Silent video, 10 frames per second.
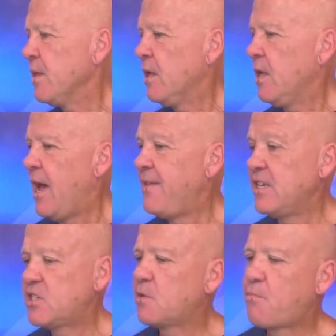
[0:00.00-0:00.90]
and
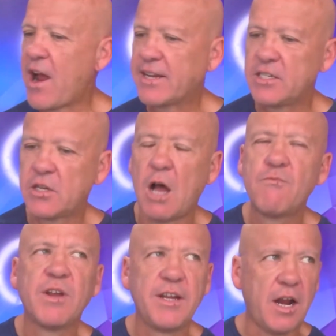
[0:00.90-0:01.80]
this is a practice I
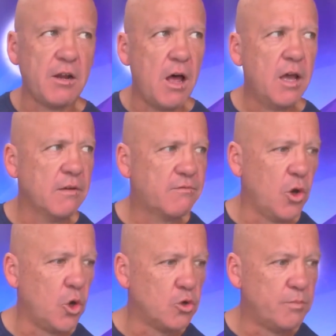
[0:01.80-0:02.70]
really don't like at
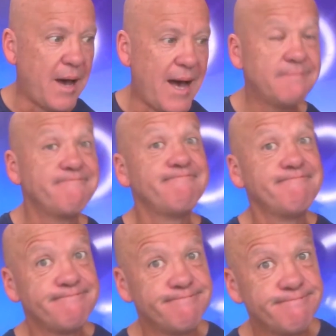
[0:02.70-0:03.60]
Google, but
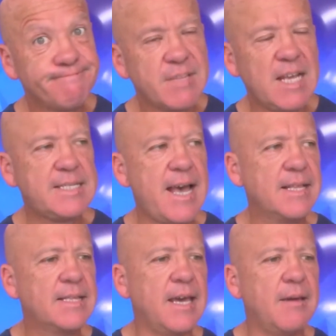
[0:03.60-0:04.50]
it's
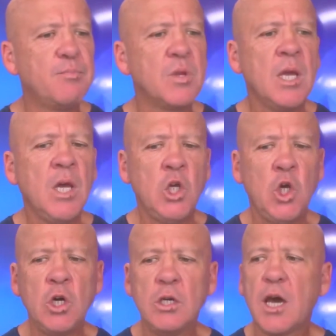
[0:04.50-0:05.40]
out there.
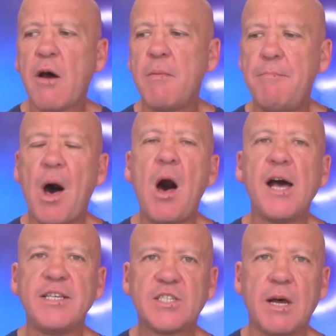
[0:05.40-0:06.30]
You can go and
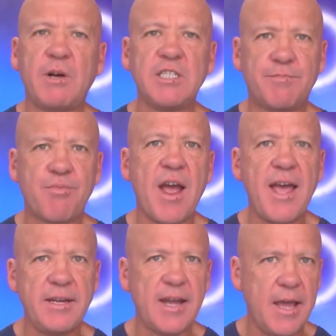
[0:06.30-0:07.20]
buy someone's
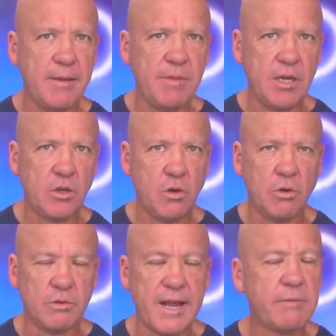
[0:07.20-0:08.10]
brand name in
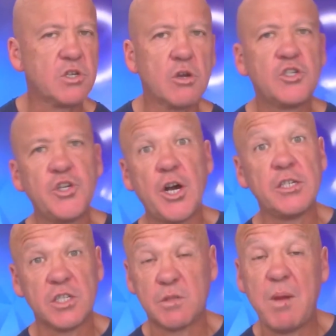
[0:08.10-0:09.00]
Google. Now, as long as you don't
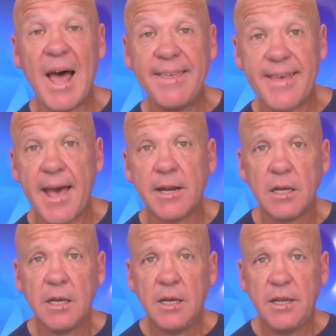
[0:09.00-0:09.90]
display that
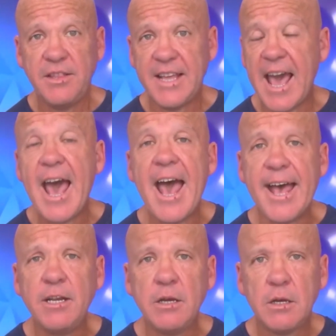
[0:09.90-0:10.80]
in the
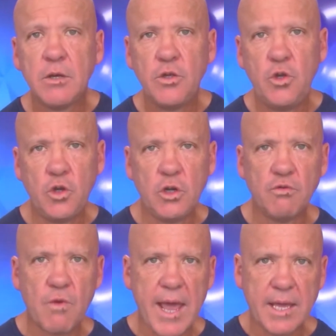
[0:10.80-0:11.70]
ad, you can
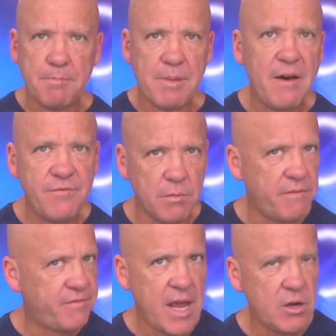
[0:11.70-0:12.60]
rank above them
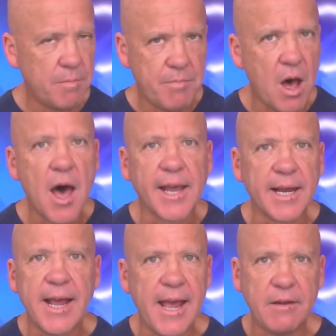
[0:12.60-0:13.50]
if they're not buying
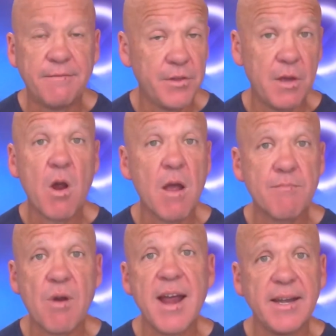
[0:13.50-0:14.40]
an ad for their own
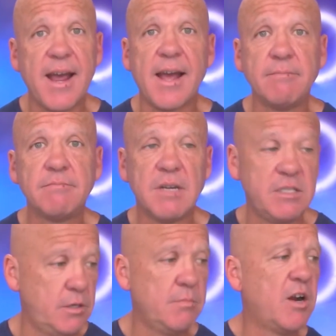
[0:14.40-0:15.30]
brand name.
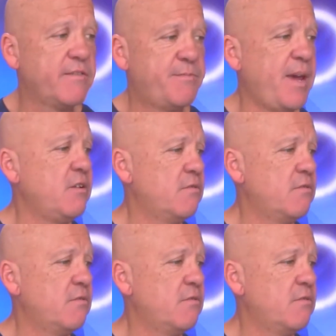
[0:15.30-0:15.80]
And you might have spent